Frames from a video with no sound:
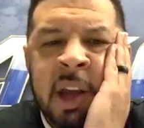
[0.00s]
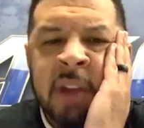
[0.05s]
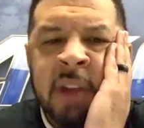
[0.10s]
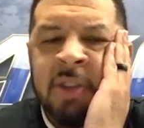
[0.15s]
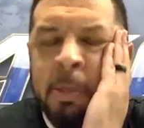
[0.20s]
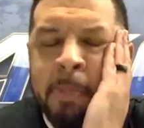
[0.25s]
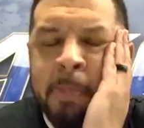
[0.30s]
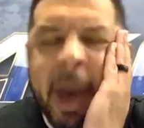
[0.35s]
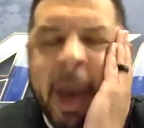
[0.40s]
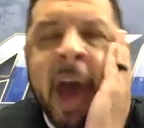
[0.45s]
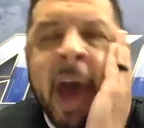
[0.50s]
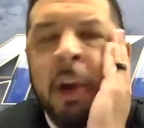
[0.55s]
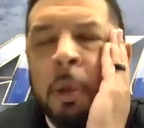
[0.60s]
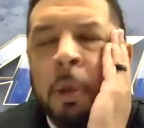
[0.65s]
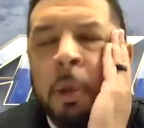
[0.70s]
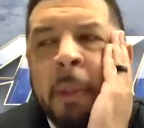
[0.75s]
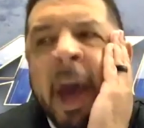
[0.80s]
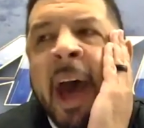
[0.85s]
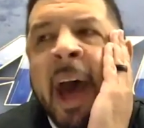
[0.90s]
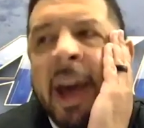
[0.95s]
to battle
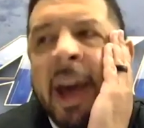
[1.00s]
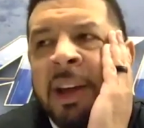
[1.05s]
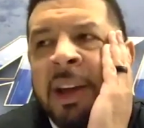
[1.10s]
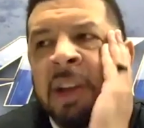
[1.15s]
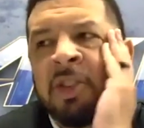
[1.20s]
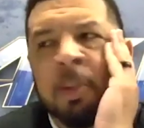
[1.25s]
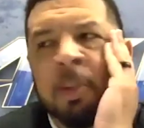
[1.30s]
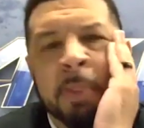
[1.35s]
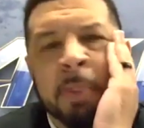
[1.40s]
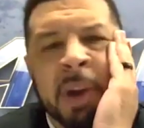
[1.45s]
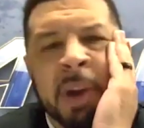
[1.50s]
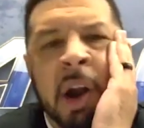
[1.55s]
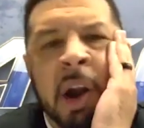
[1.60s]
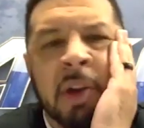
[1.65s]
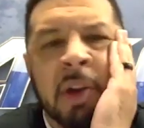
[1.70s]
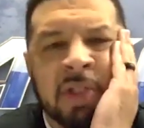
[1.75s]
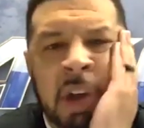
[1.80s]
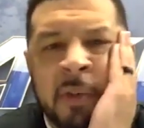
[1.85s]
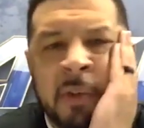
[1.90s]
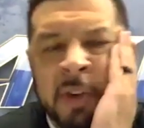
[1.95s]
back and to put
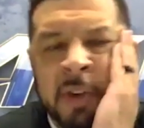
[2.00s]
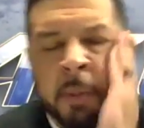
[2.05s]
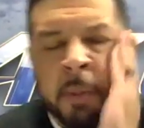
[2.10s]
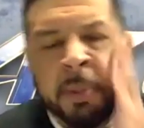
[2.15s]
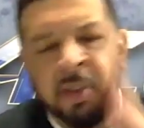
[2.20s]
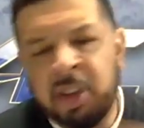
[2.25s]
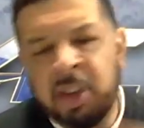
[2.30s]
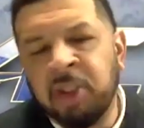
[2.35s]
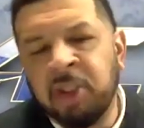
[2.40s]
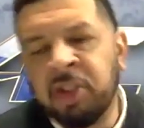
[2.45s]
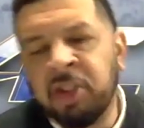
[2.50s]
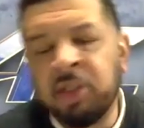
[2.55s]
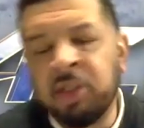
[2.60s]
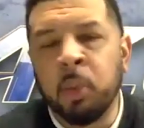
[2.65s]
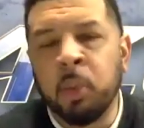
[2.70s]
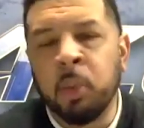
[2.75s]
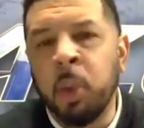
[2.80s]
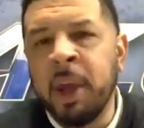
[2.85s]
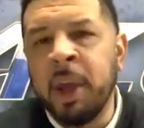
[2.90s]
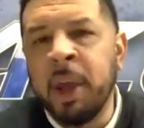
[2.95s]
ourselves in a position to
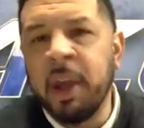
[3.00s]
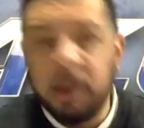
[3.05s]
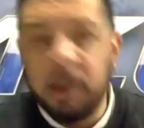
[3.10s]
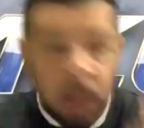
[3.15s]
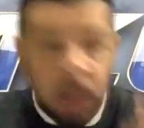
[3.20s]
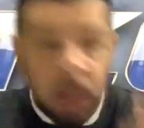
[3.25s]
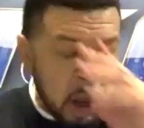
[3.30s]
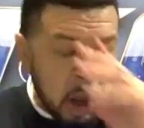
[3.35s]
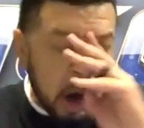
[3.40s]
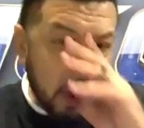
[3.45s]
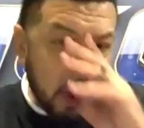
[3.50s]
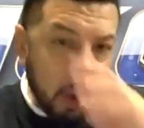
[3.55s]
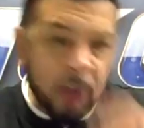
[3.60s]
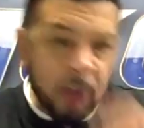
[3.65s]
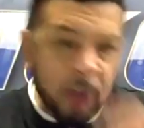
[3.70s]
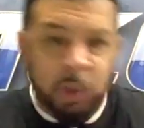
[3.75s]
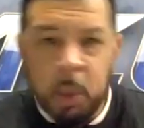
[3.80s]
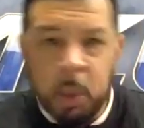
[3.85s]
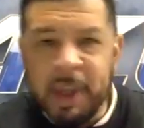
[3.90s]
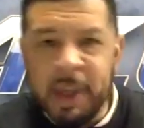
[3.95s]
win
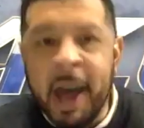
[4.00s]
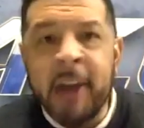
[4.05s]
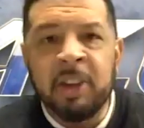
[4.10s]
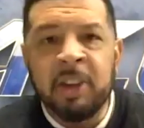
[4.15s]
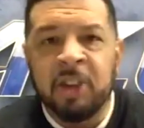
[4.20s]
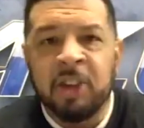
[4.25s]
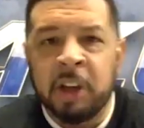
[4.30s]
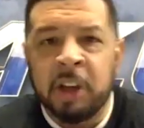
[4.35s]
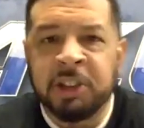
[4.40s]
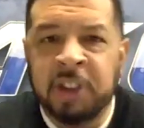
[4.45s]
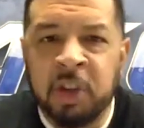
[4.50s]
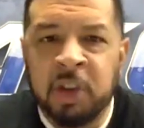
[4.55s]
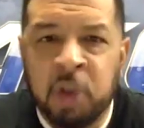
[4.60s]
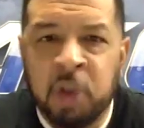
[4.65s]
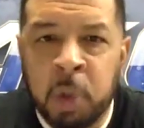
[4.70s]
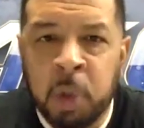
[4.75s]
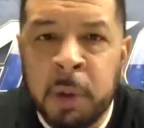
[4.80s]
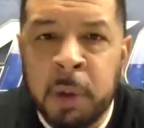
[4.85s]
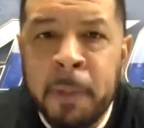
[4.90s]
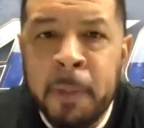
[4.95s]
once we got adjusted
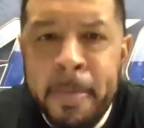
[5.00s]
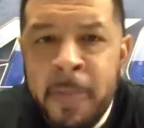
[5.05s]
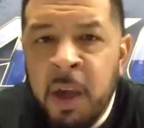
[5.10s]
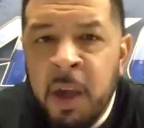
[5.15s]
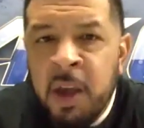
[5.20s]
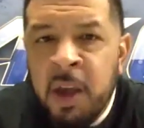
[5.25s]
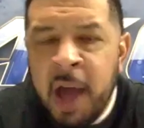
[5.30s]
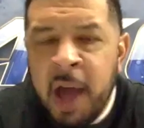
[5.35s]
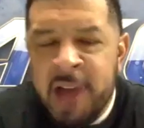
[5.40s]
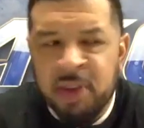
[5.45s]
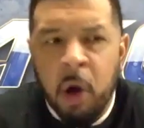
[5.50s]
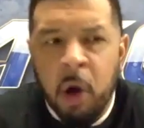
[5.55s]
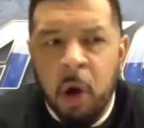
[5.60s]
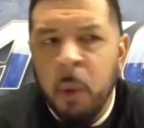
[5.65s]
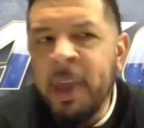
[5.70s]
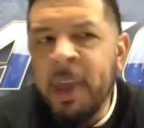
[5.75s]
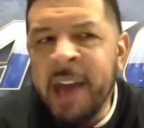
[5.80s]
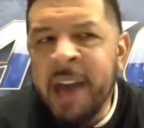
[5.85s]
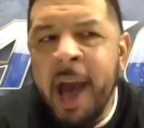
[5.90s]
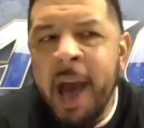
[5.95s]
to it. I thought
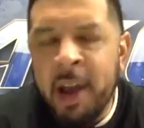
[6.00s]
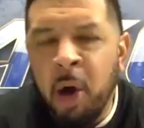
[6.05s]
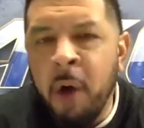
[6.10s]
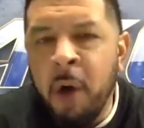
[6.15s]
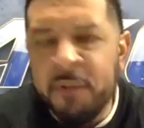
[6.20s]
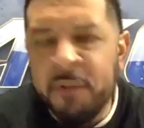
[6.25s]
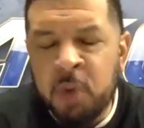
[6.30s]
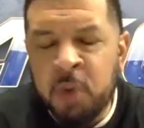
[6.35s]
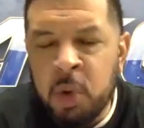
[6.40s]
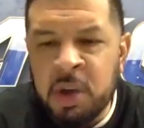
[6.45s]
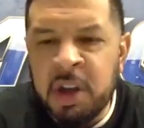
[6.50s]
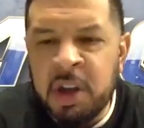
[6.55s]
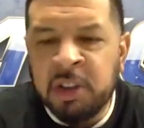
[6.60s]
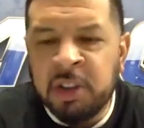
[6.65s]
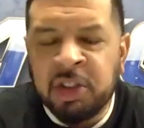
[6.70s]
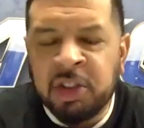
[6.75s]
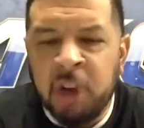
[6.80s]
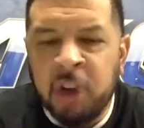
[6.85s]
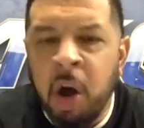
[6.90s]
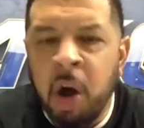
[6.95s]
we got off to a good
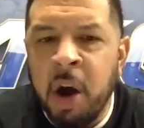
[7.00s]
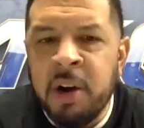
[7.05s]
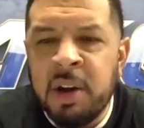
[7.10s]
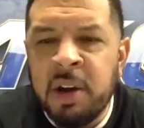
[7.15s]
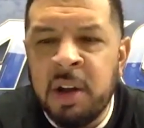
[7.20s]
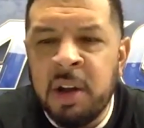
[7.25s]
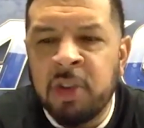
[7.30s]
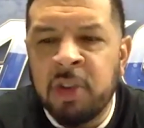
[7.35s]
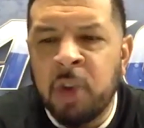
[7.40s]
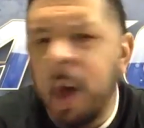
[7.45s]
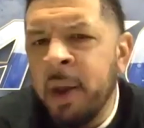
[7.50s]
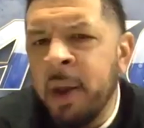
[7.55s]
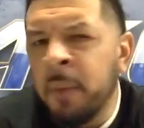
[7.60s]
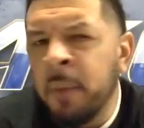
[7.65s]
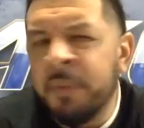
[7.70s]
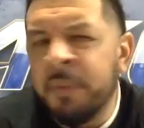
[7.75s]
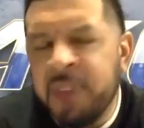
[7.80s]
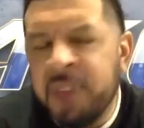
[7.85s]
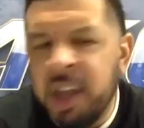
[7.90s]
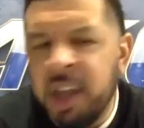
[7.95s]
start. And so I
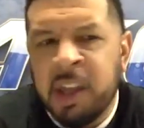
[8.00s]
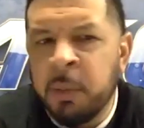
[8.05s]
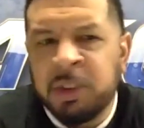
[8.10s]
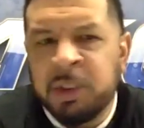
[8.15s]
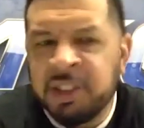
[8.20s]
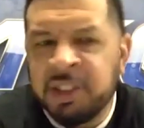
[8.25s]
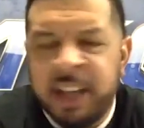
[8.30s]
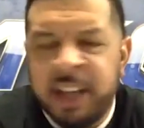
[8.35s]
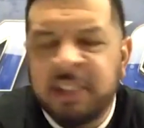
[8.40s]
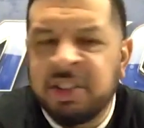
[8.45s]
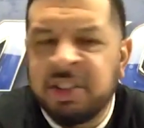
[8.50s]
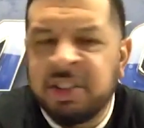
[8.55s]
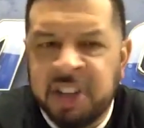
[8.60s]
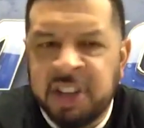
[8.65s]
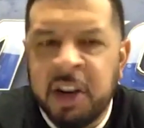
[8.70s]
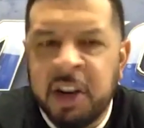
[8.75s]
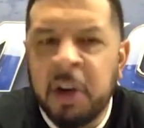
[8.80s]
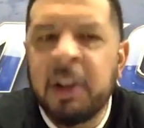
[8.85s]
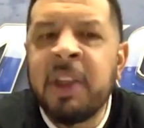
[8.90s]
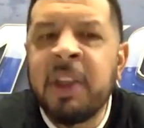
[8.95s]
don't think it was
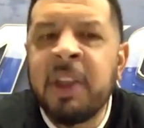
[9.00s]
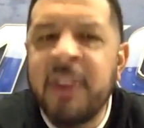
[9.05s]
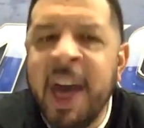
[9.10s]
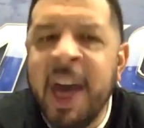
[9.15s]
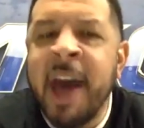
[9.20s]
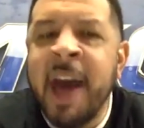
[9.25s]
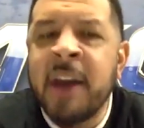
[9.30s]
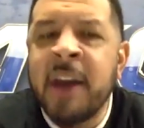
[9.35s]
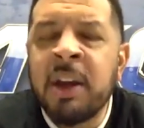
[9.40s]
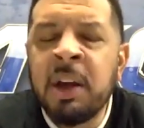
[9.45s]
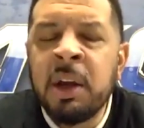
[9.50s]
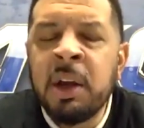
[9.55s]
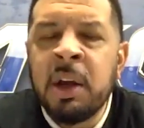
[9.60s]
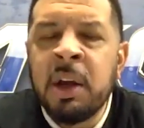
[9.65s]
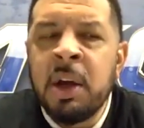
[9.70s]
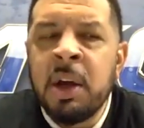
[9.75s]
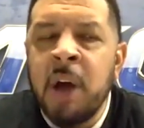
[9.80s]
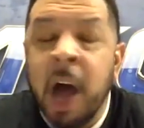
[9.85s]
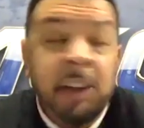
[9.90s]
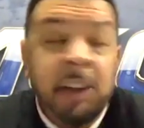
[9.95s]
necessarily that.
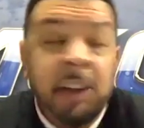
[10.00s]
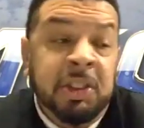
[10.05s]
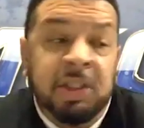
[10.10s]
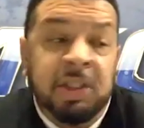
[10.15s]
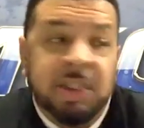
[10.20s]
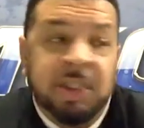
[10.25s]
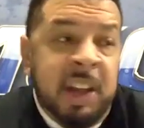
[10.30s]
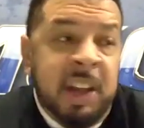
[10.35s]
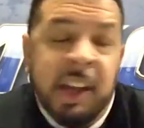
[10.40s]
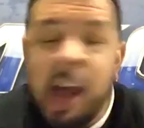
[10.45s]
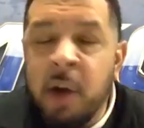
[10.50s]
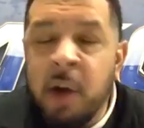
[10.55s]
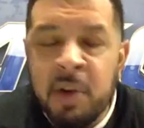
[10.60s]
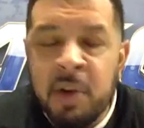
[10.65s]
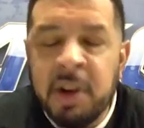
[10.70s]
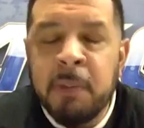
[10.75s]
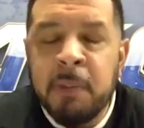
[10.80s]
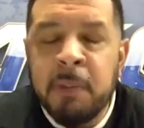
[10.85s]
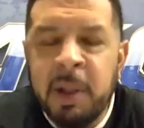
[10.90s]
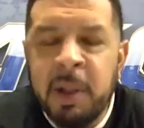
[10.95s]
I just think our
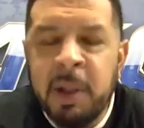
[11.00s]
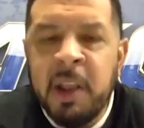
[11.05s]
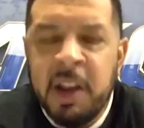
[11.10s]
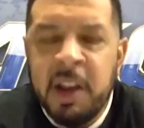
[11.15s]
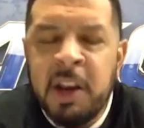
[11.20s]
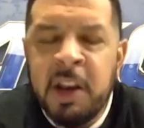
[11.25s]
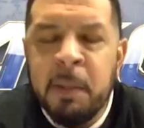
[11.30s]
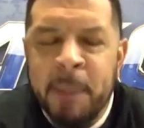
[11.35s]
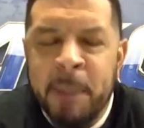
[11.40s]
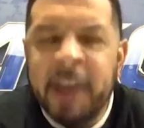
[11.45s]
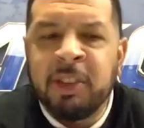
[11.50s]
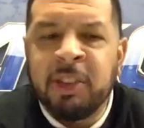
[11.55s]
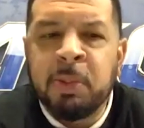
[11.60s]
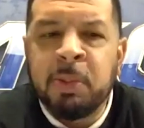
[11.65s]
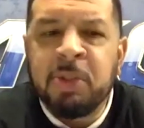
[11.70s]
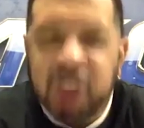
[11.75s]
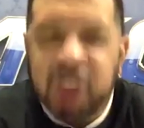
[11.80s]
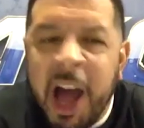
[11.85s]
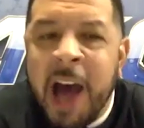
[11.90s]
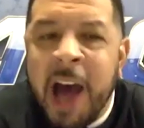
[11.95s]
inability to make some
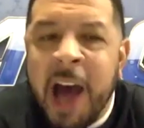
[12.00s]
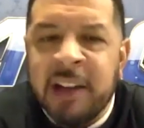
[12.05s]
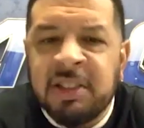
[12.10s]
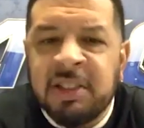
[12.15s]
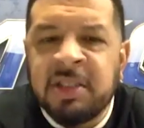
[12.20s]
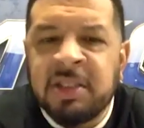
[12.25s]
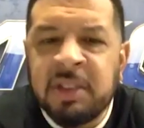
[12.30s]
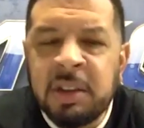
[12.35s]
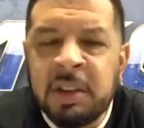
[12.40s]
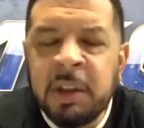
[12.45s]
shots,